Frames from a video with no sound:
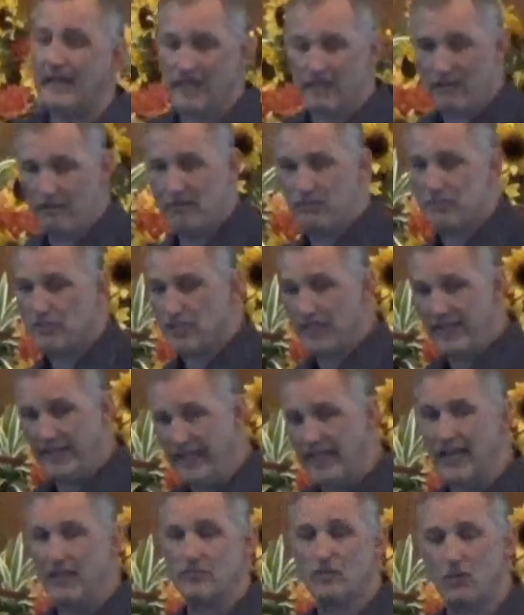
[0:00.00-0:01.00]
back and
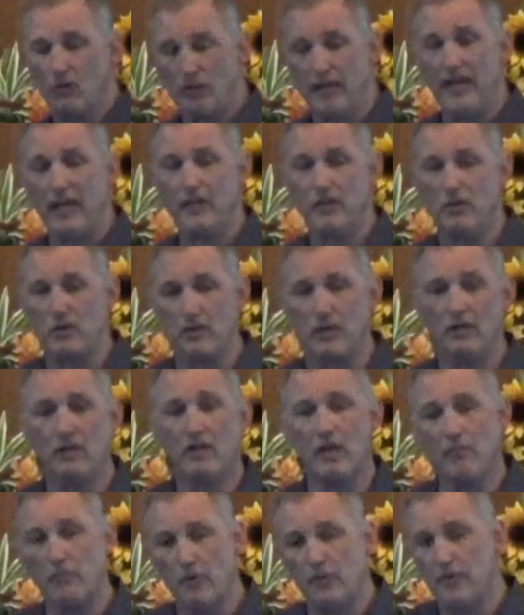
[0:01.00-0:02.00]
say, yes, okay, you
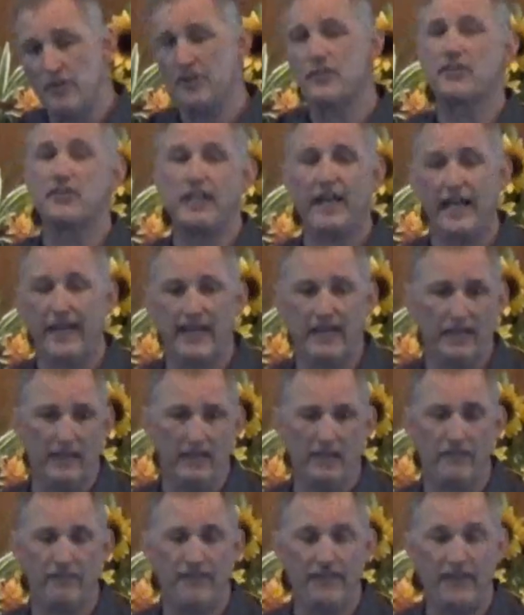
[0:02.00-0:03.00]
can come on this
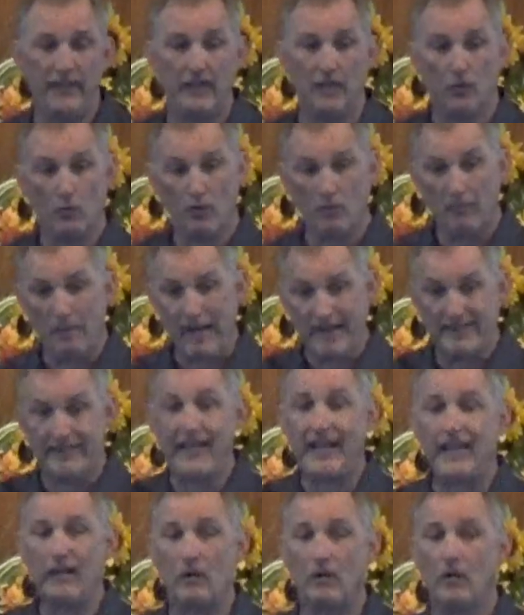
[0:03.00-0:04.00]
date and defend it. Well, my
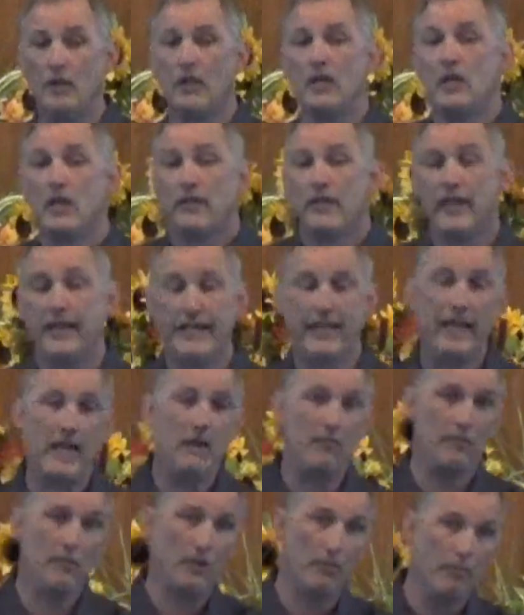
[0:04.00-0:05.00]
date, they
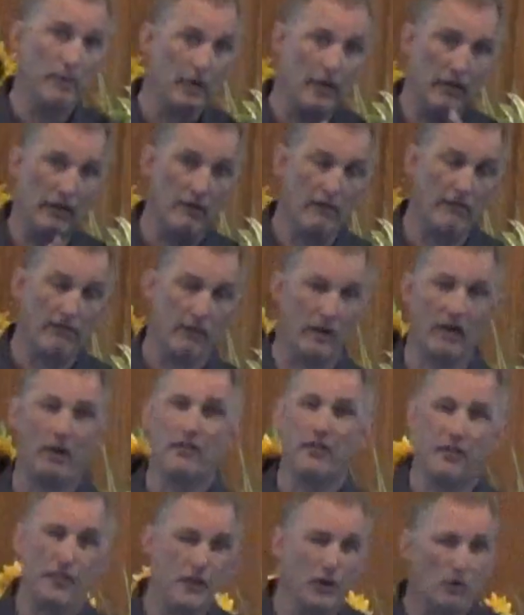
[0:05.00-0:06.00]
came in the middle
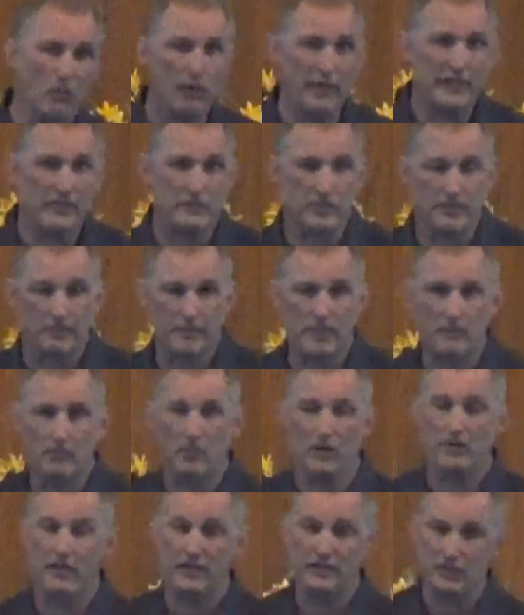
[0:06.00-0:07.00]
of the third week in
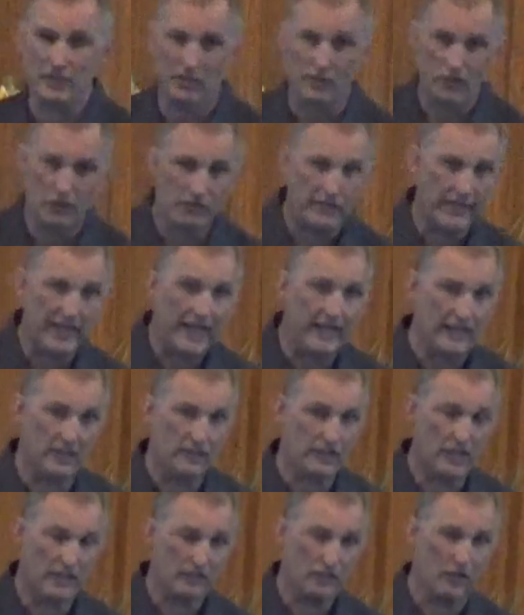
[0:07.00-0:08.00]
September, and they said, your
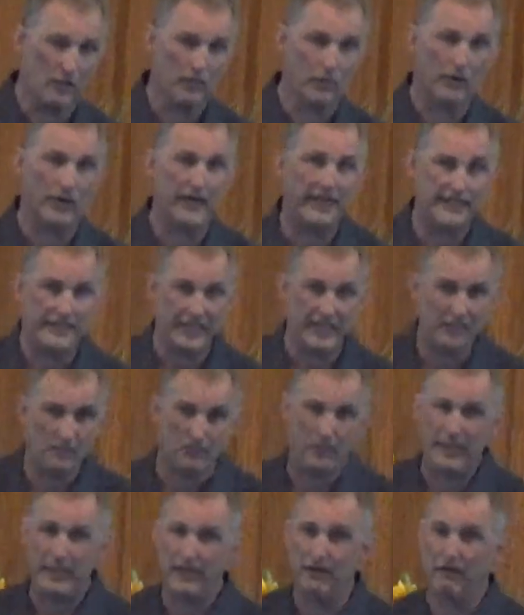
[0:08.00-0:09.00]
date is October
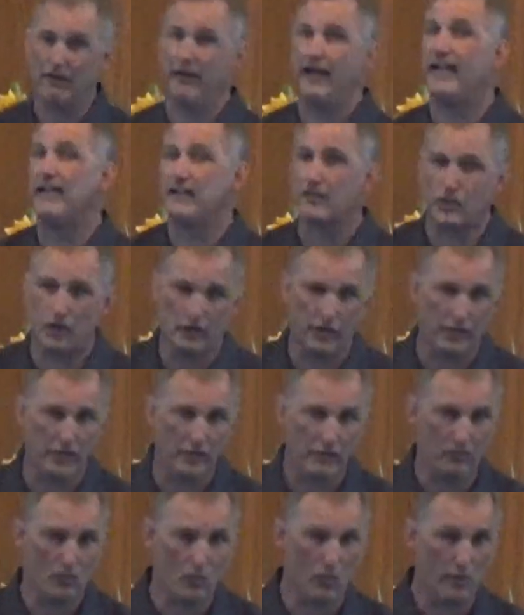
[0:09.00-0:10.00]
18th. Be here at
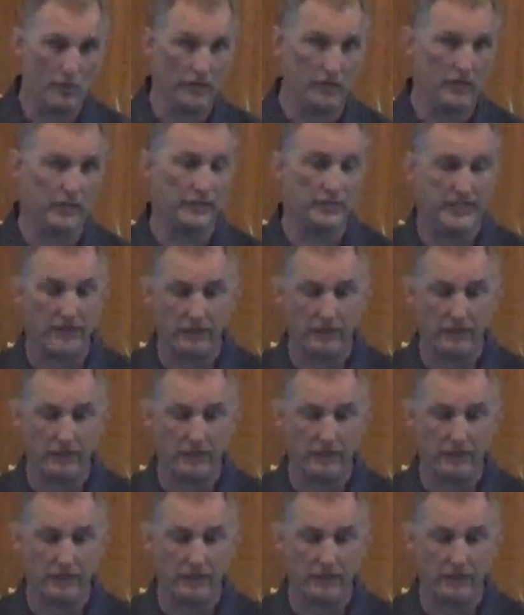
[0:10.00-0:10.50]
8:30 in the morning in